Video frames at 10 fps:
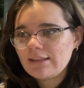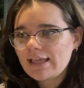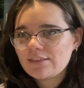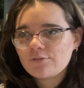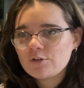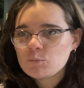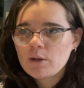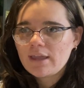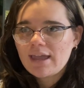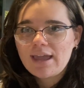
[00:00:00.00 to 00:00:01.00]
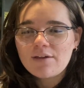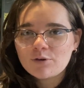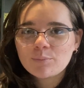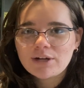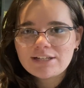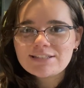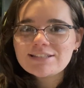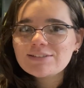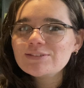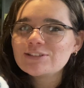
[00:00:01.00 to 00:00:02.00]
at the first market I ever brought it
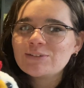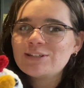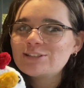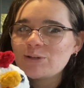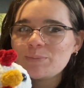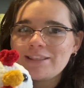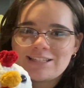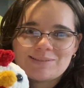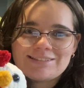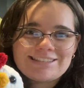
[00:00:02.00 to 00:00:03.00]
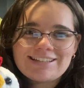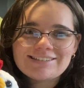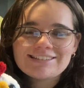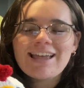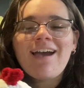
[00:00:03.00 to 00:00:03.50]
to, so here's hoping this one sells